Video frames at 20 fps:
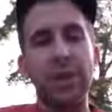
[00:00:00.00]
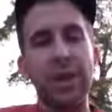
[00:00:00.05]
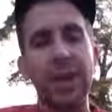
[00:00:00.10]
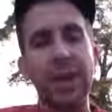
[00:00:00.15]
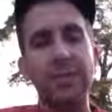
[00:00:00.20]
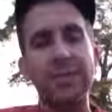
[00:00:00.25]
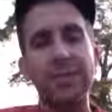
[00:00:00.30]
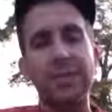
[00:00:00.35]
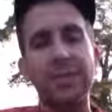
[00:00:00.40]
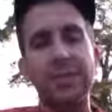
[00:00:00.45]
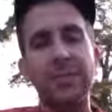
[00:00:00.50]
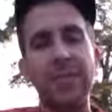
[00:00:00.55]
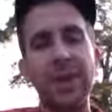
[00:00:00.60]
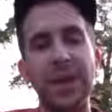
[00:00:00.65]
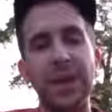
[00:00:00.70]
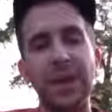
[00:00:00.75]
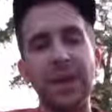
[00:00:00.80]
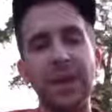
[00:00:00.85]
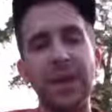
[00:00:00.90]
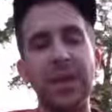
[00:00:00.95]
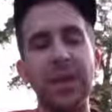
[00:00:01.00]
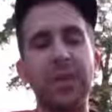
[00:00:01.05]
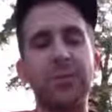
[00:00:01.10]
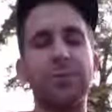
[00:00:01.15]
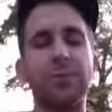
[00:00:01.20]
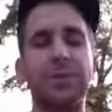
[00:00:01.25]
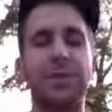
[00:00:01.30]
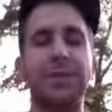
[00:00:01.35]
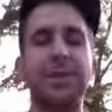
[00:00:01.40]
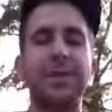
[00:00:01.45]
The name Smith
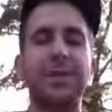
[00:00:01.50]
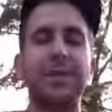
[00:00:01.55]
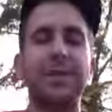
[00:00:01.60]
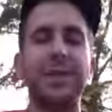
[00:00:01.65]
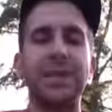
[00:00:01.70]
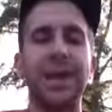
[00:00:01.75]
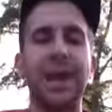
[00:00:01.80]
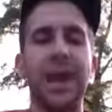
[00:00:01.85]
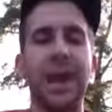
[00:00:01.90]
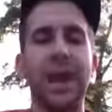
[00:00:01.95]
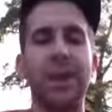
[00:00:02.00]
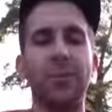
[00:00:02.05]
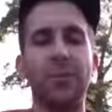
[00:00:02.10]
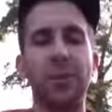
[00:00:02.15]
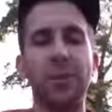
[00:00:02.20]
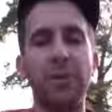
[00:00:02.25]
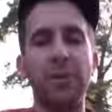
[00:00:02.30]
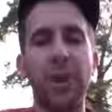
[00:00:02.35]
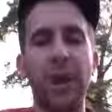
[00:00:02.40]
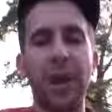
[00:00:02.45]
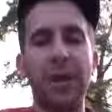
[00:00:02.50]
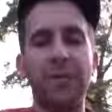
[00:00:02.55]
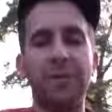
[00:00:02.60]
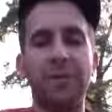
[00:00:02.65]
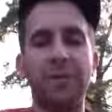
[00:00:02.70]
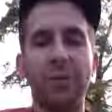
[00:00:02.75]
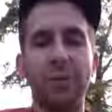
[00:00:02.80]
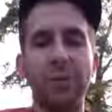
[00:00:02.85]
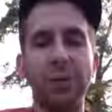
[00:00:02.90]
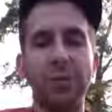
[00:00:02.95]
equals 69. When you add
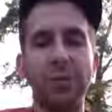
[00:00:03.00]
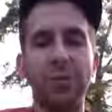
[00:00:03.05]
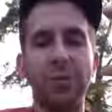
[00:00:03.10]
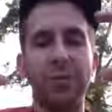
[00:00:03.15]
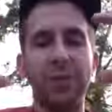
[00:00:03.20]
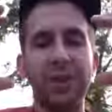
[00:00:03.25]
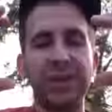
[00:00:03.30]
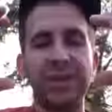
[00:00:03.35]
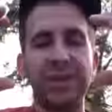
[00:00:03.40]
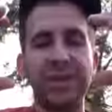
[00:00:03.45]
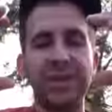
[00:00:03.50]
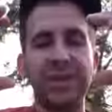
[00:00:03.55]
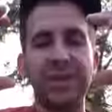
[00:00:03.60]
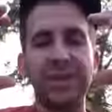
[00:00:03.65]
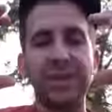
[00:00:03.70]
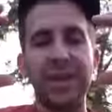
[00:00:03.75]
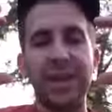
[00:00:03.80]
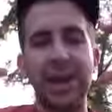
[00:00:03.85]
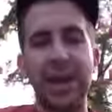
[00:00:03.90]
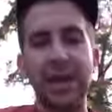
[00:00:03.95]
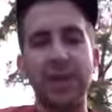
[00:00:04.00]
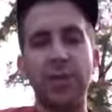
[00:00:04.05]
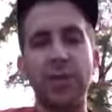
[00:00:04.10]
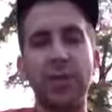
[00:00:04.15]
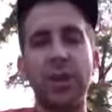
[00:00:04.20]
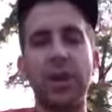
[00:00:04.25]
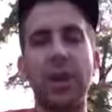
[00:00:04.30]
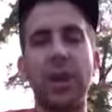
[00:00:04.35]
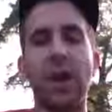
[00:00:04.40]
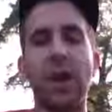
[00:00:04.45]
42 plus 69, you
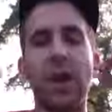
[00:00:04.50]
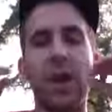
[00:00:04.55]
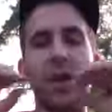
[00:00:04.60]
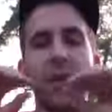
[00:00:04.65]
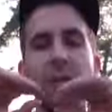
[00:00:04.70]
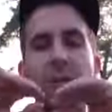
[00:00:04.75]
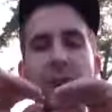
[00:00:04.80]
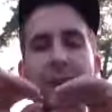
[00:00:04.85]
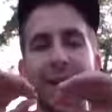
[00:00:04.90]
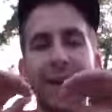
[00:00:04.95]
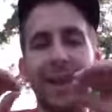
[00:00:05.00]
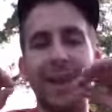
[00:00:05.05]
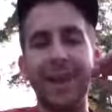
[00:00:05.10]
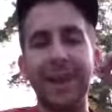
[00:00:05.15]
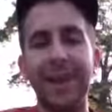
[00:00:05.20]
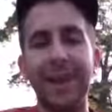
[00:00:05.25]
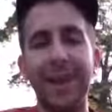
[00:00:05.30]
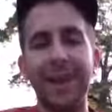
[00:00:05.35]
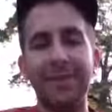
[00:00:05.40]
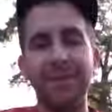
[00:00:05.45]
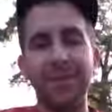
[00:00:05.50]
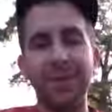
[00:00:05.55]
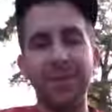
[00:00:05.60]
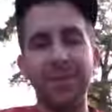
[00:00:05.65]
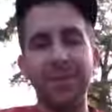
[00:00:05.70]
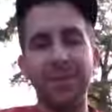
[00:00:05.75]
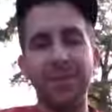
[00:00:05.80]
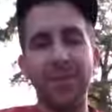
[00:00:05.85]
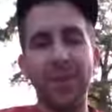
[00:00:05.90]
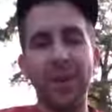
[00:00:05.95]
get
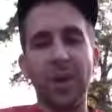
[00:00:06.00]
111.